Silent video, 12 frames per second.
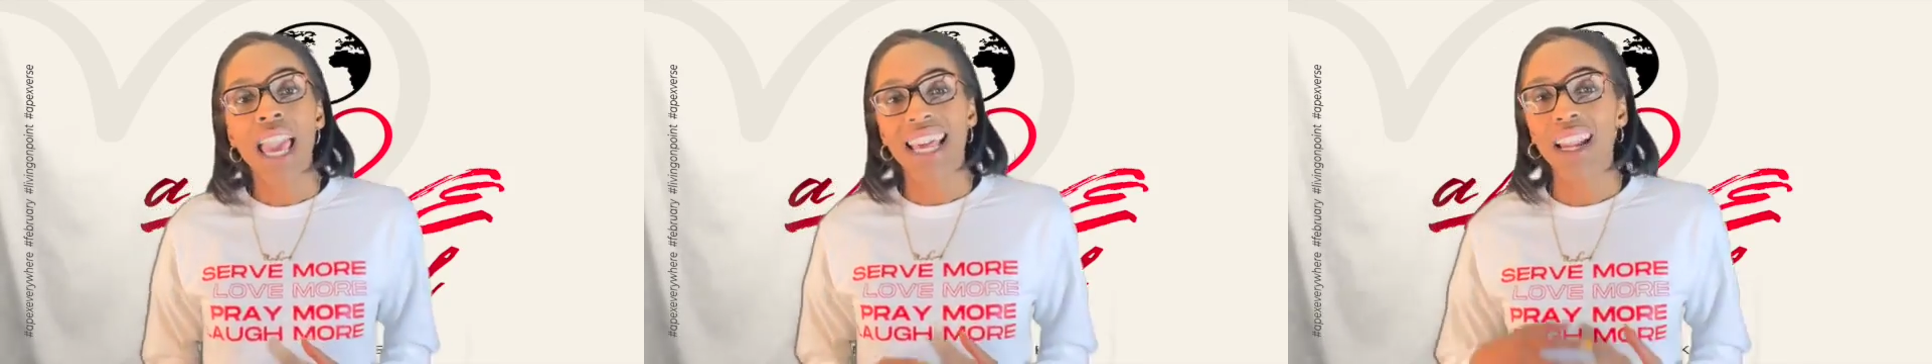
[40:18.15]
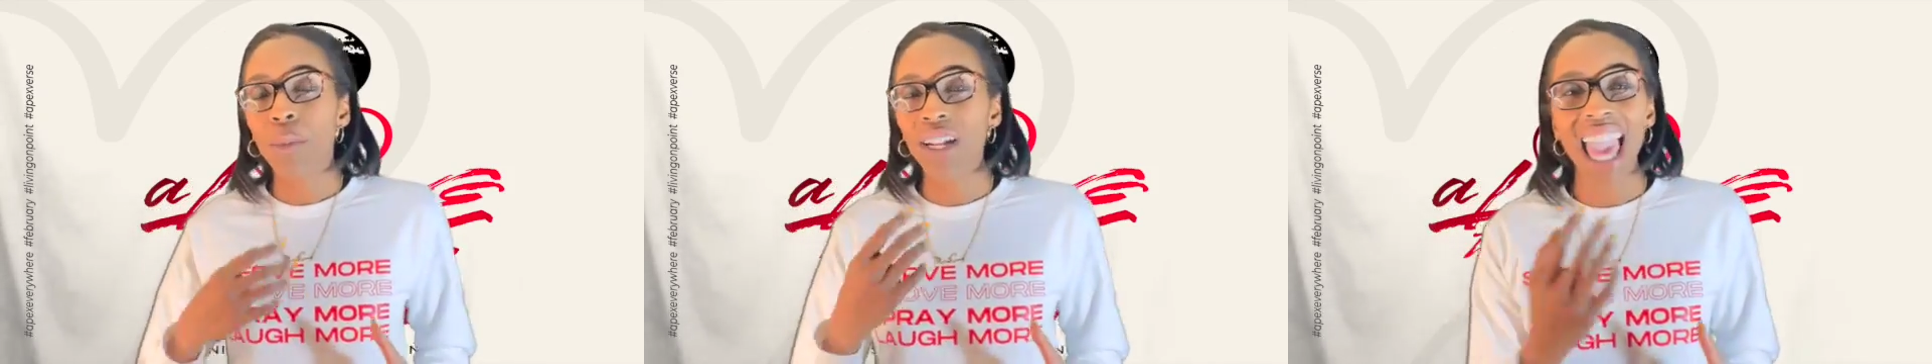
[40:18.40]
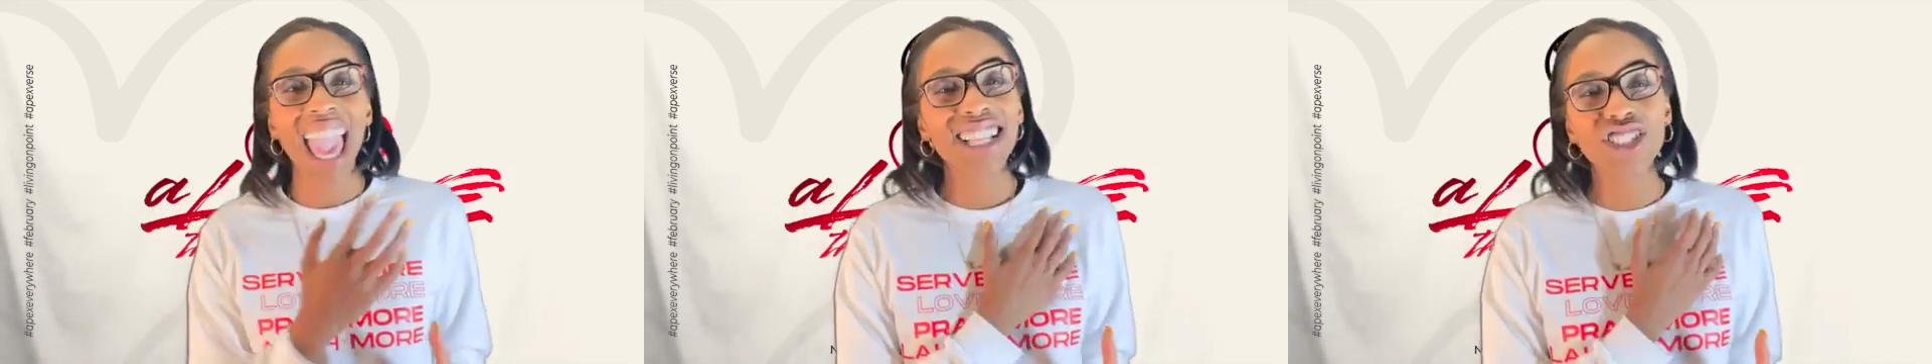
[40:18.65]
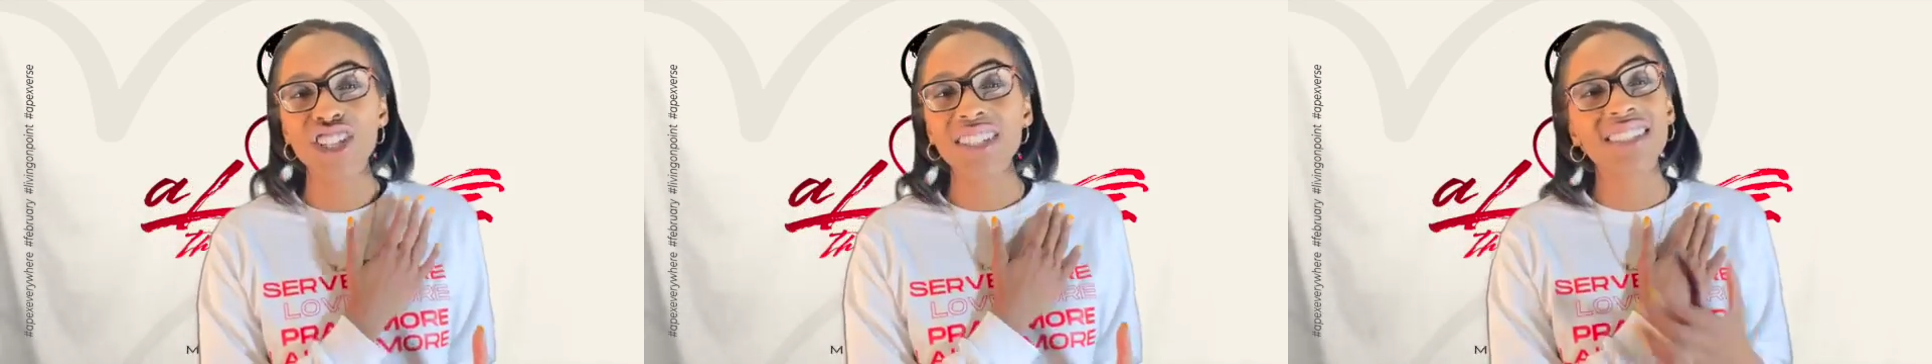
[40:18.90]
And I want to
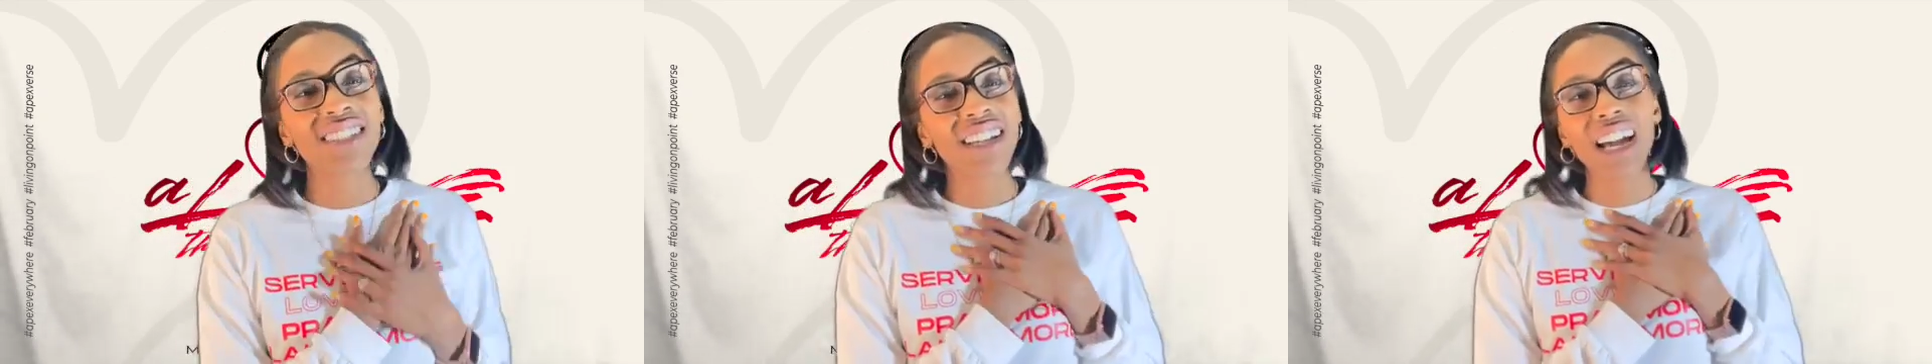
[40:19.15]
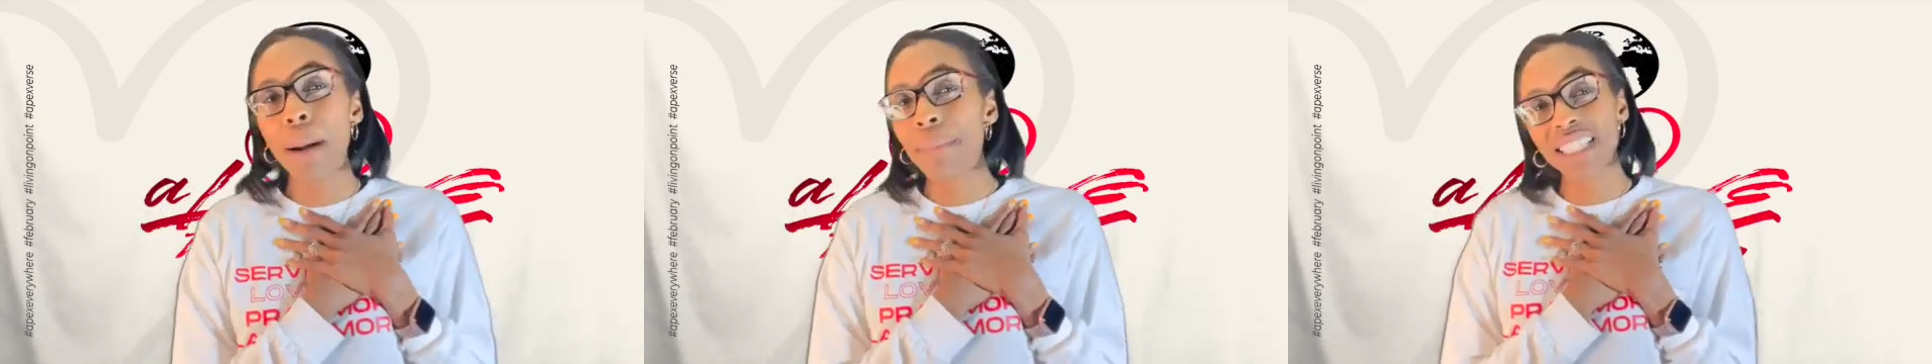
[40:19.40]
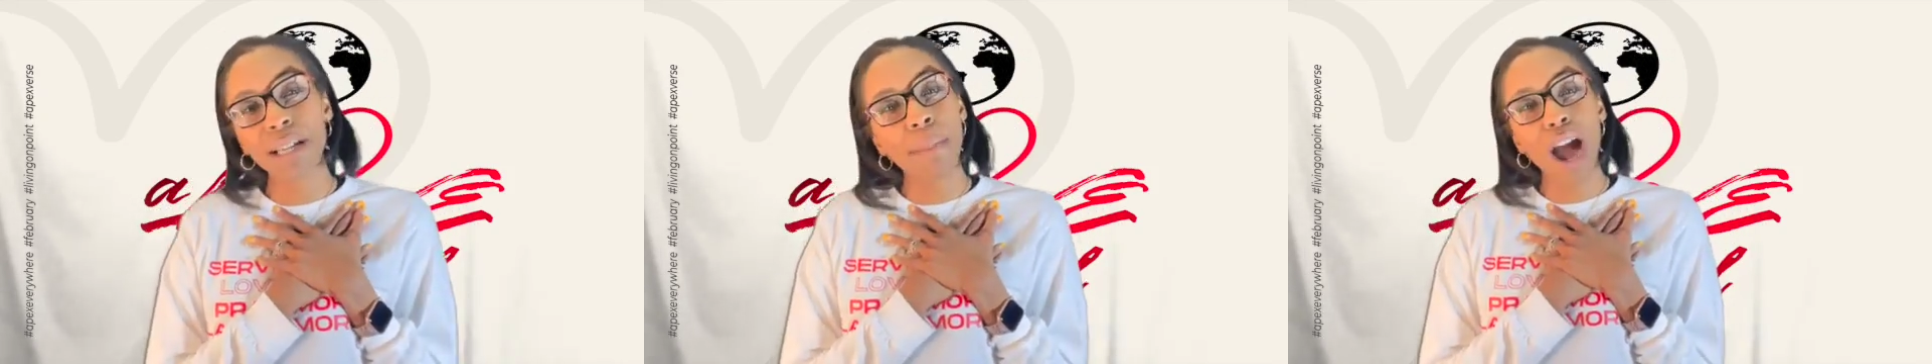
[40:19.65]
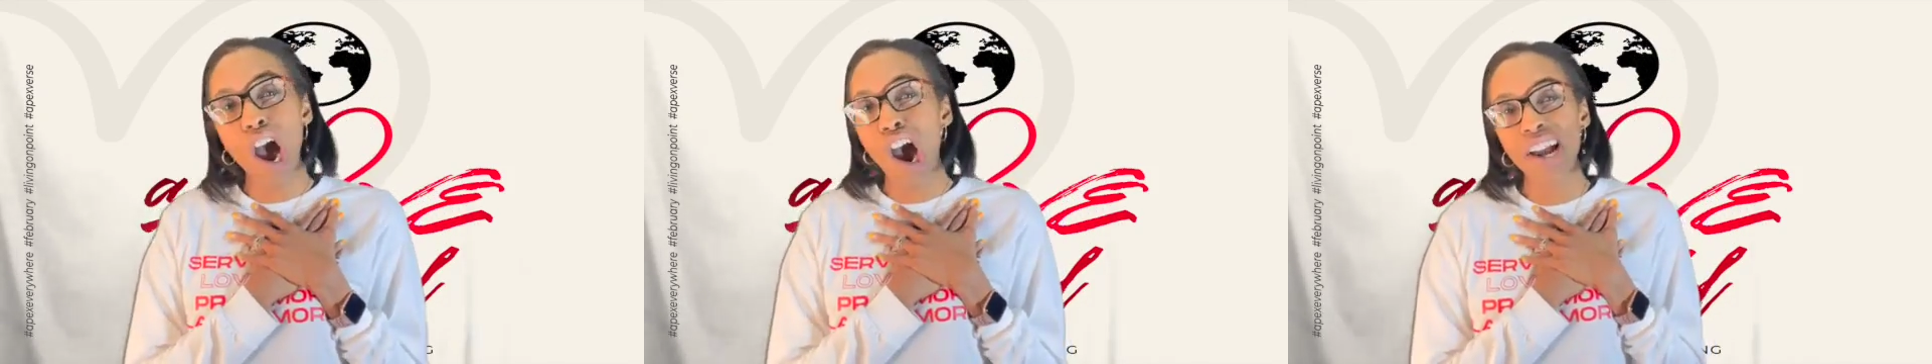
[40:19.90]
ask Jesus to come into
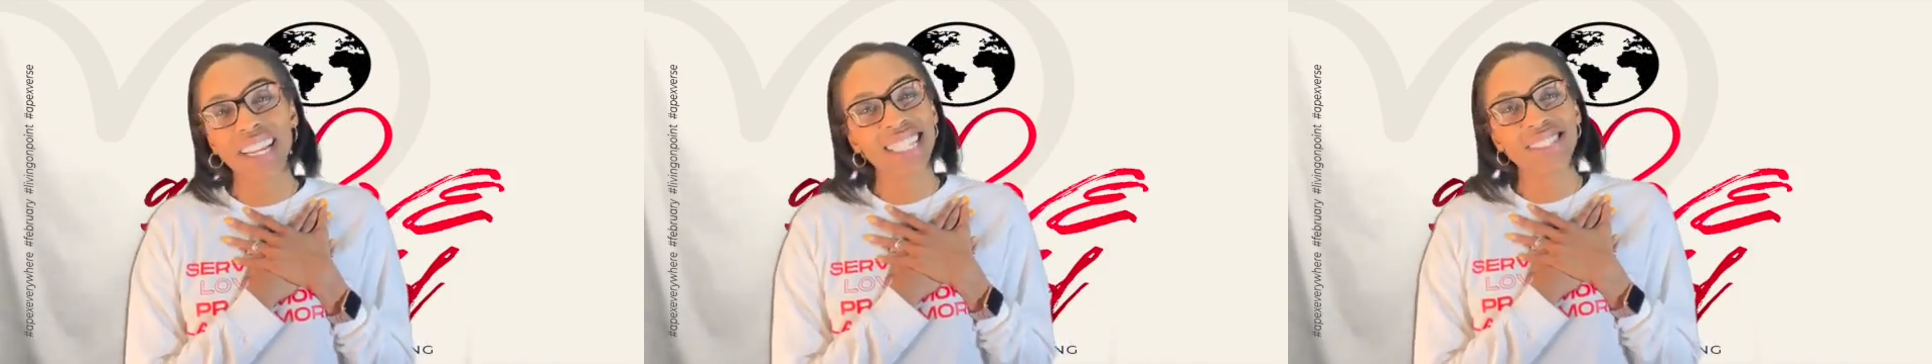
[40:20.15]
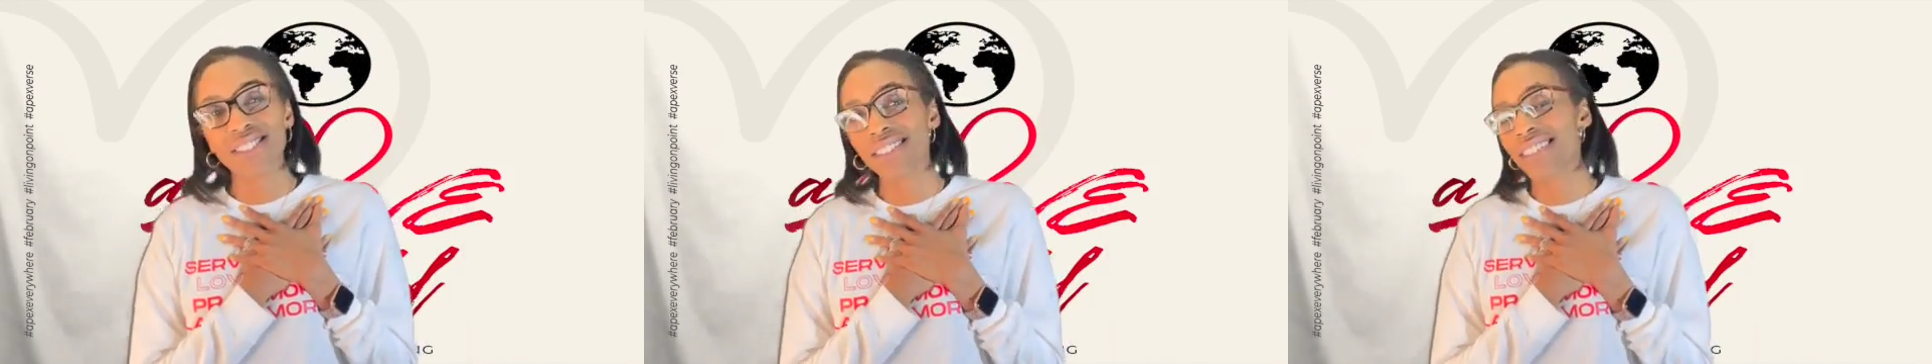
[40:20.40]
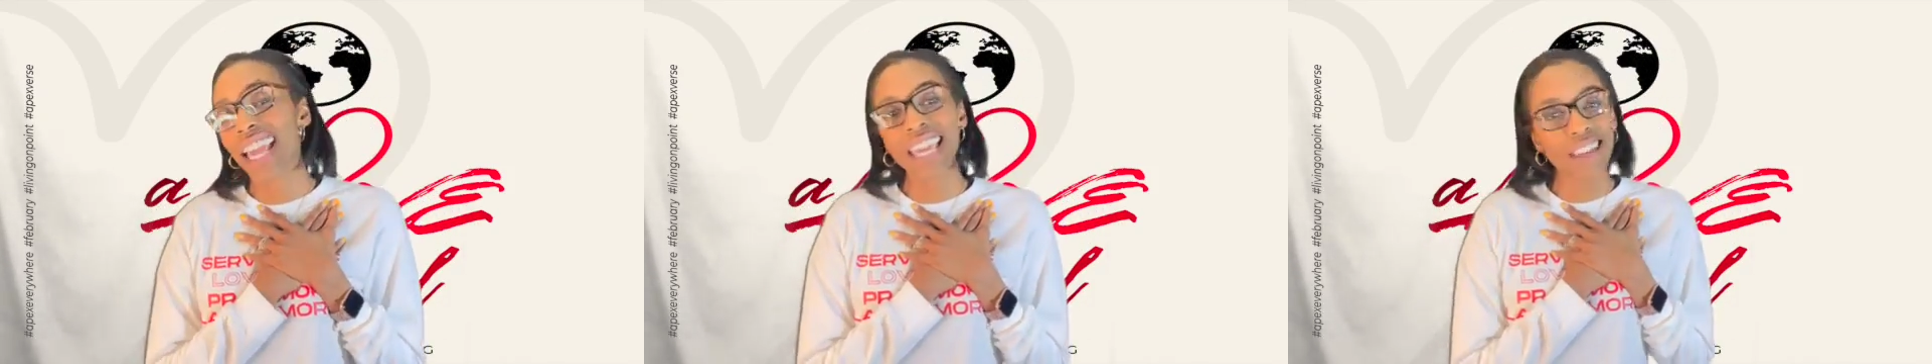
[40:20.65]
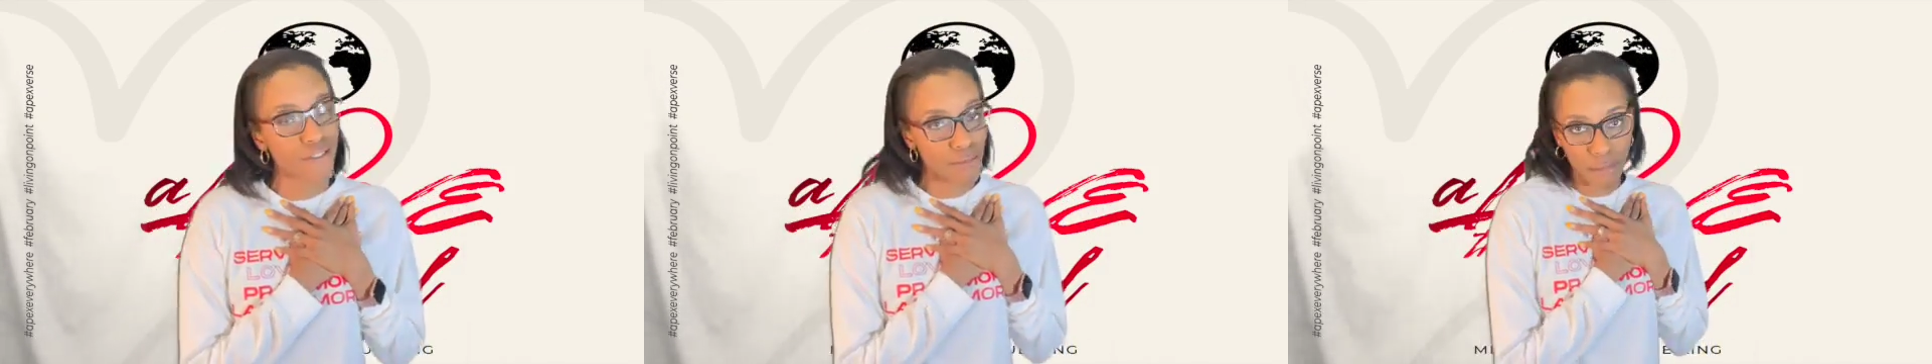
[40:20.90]
my heart and
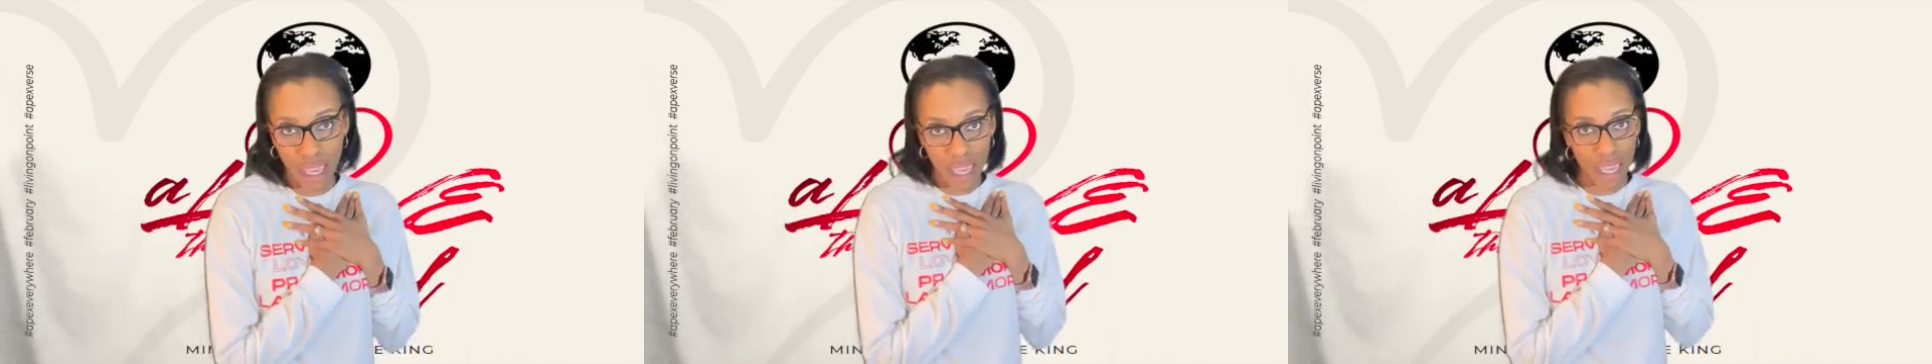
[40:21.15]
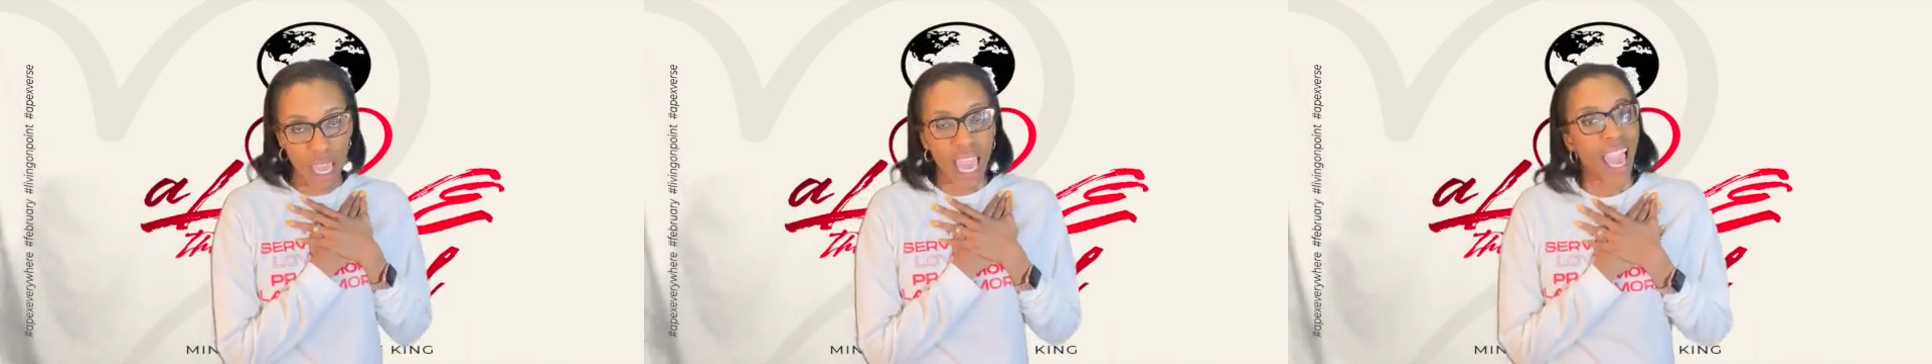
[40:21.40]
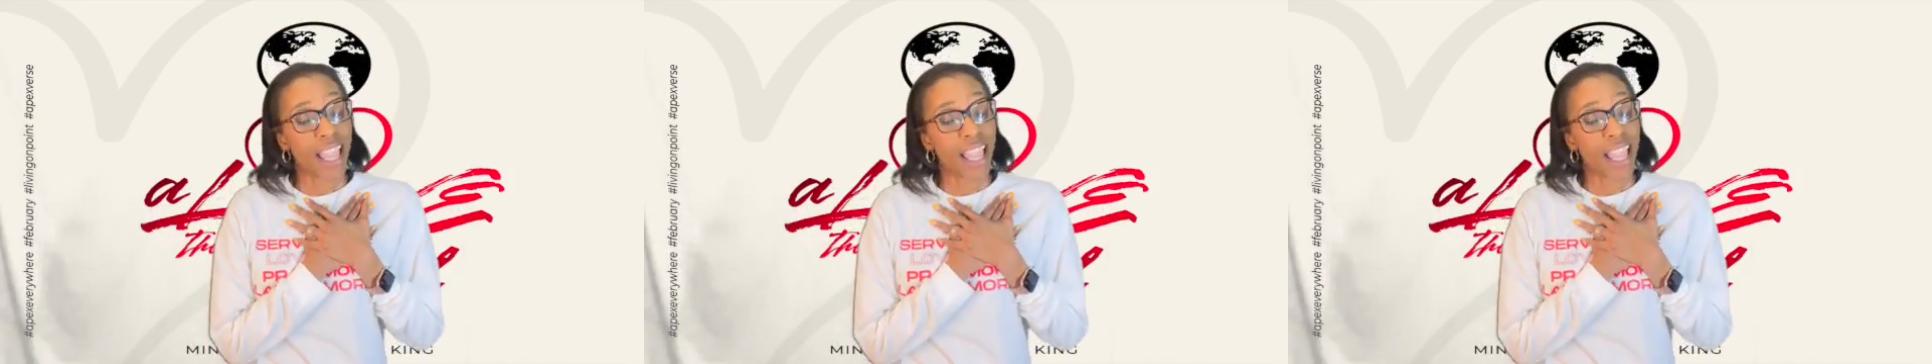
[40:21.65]
save me.